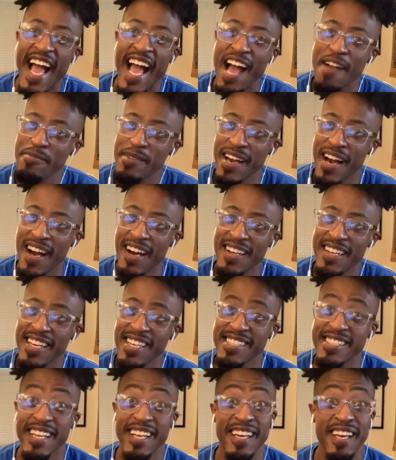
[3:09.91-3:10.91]
Happy
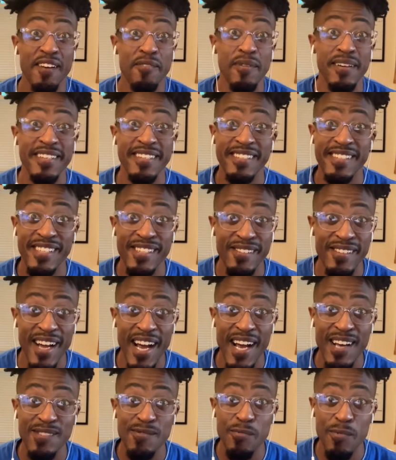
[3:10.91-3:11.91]
holidays, and I can't wait to see you
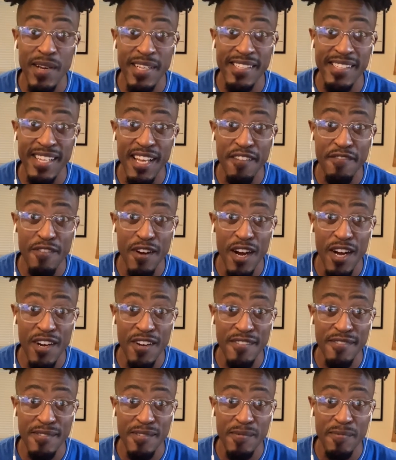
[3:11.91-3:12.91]
guys Wednesday for our
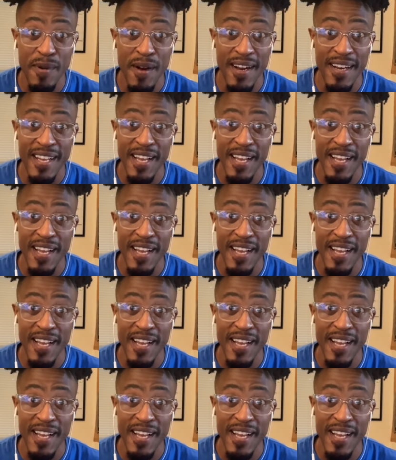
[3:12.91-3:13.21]
Christmas party.